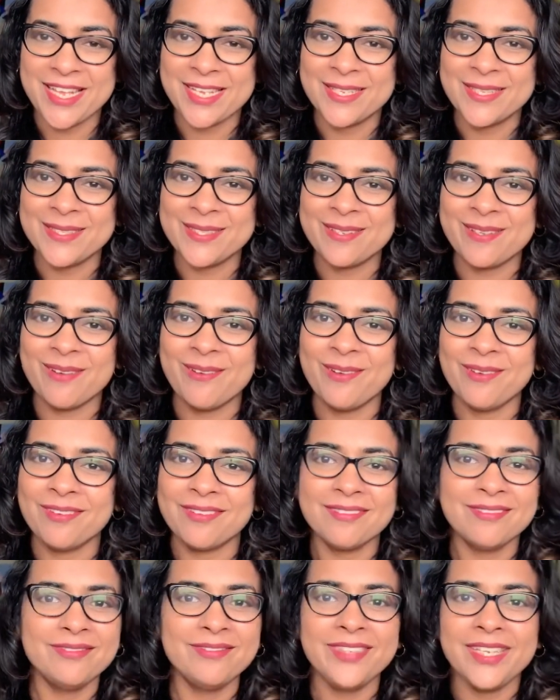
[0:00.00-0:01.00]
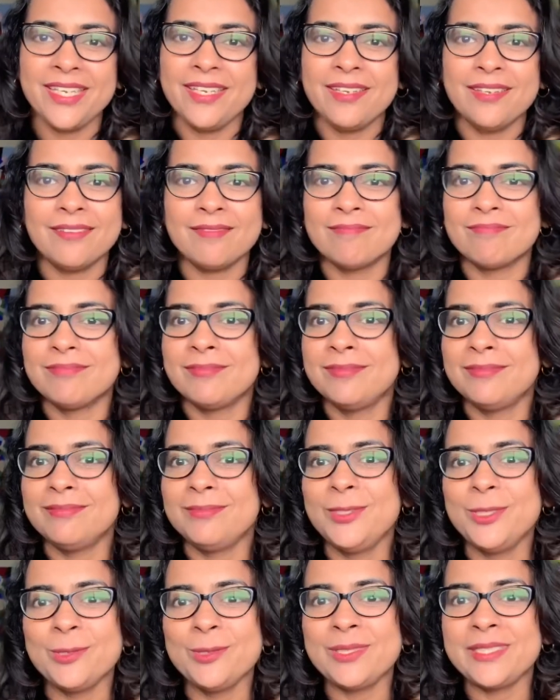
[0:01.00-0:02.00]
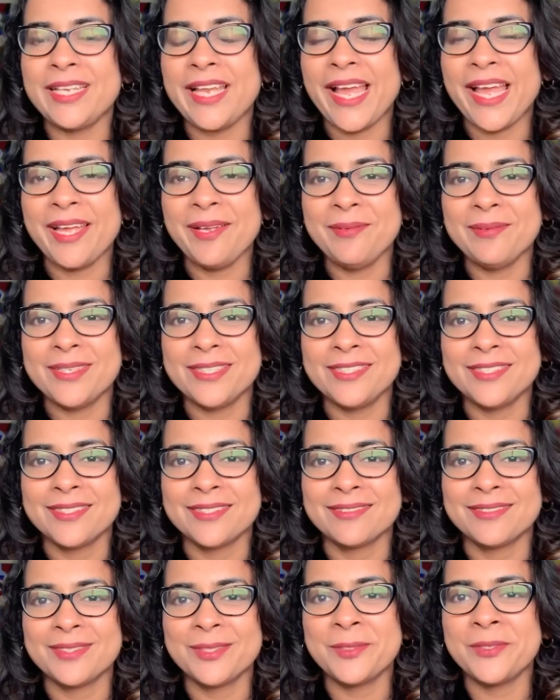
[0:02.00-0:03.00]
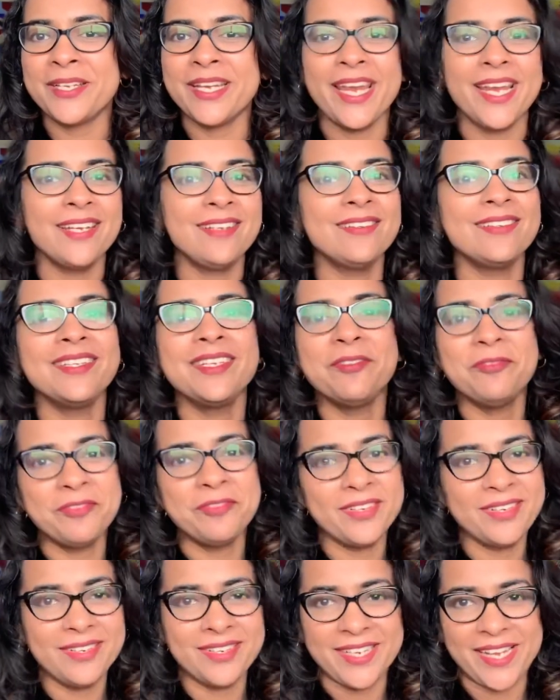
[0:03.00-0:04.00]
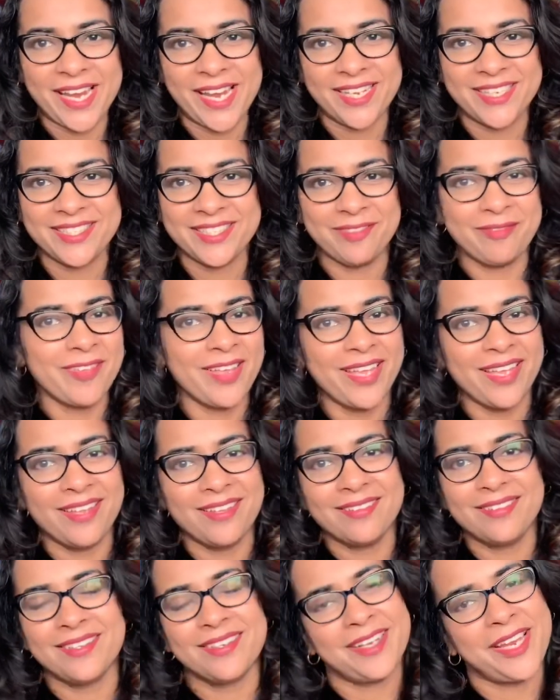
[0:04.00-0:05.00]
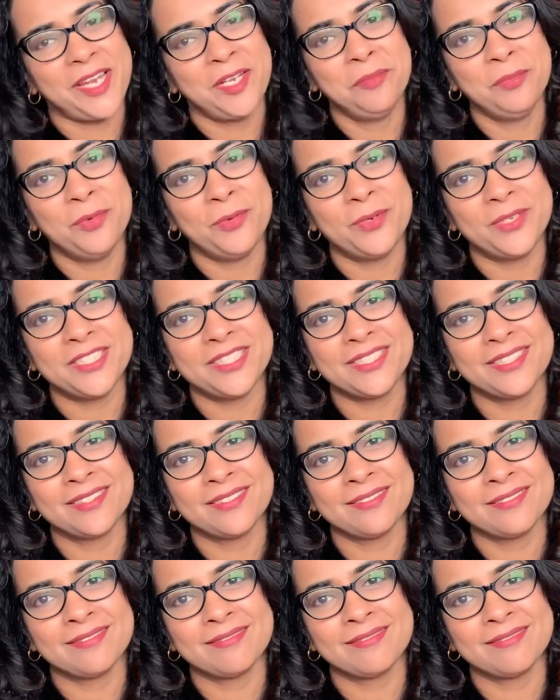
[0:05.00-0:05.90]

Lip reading: So we use language to create a different reality where the rainbow is